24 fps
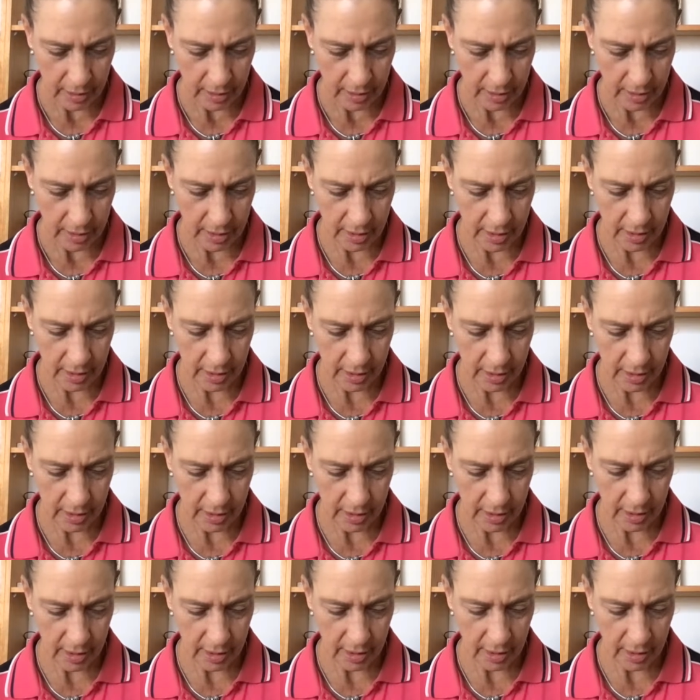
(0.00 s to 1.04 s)

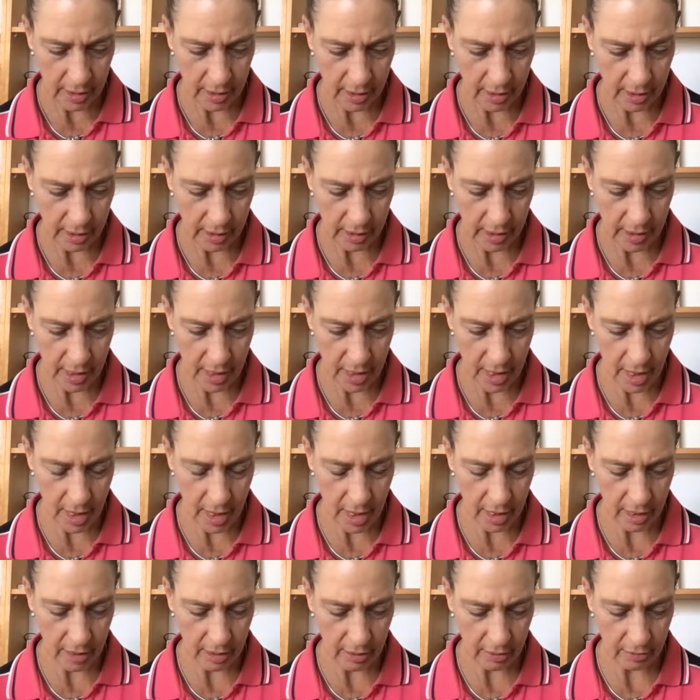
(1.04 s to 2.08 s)
Yeah,
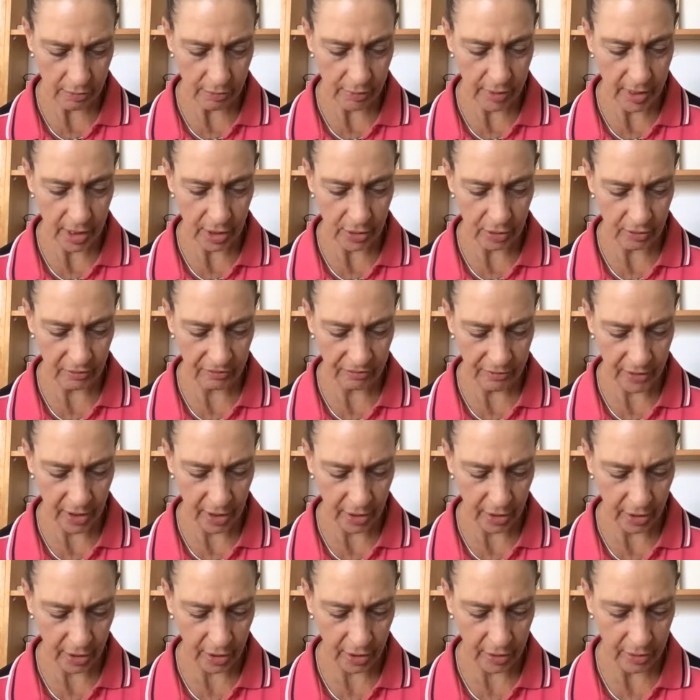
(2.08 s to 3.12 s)
here, a really good
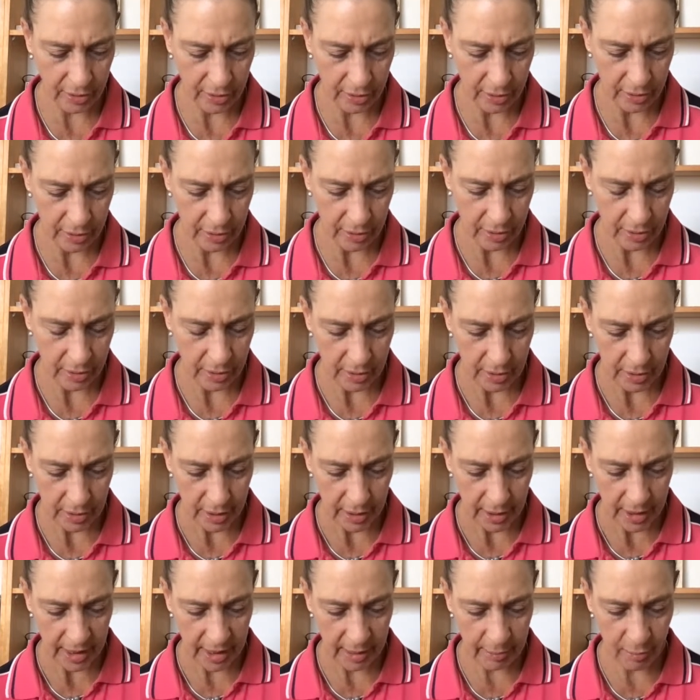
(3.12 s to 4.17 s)
photo
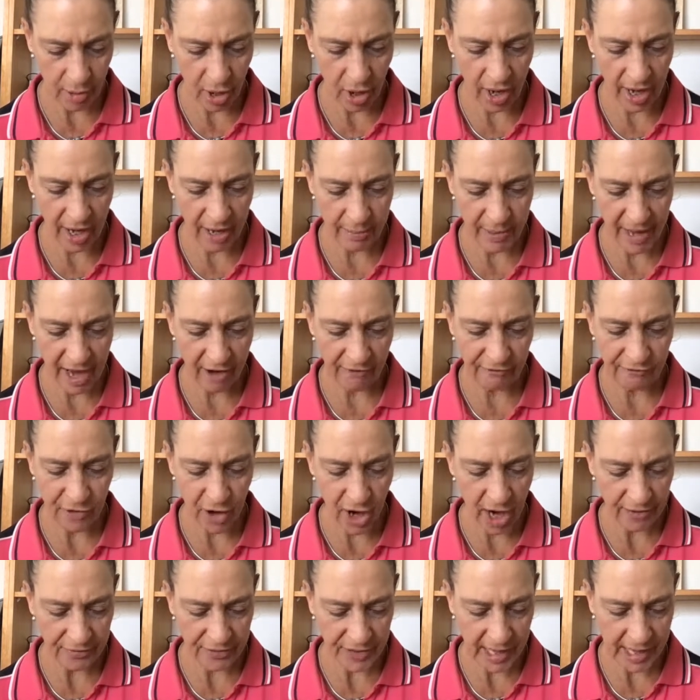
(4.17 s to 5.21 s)
in my about
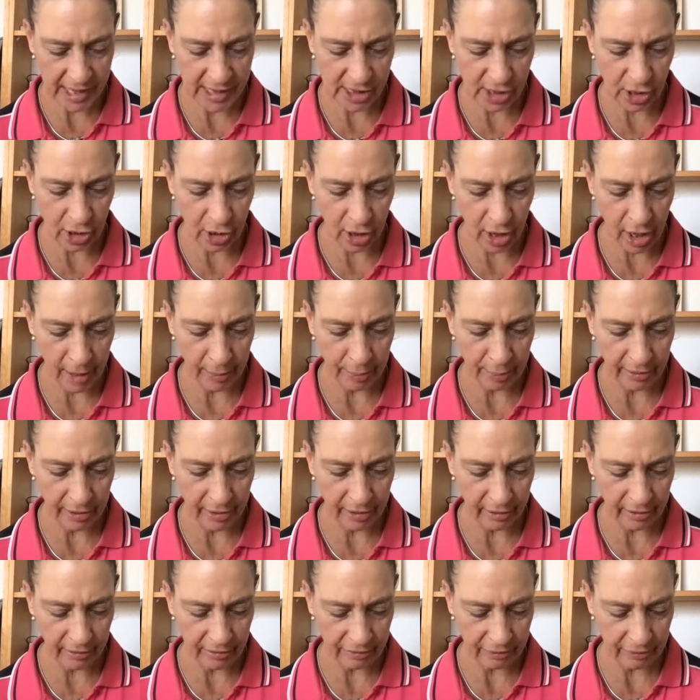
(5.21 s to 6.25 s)
5,000 library
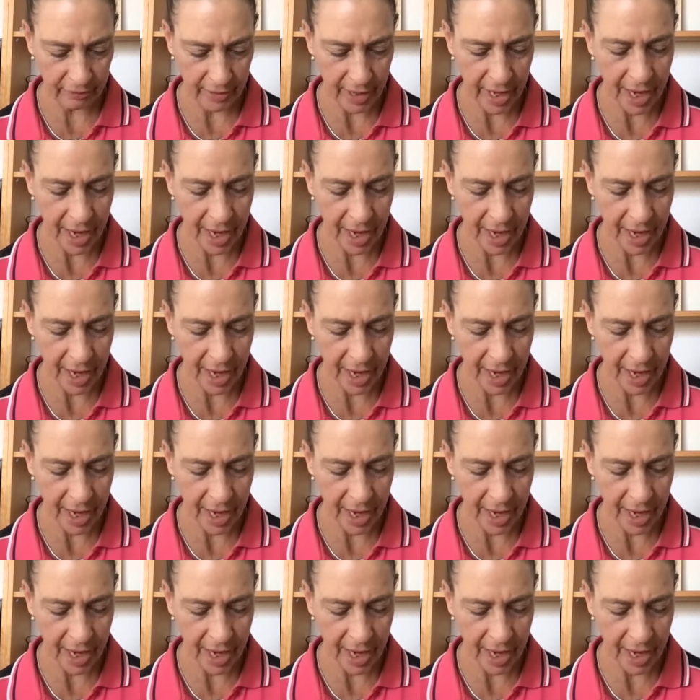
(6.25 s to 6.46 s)
of,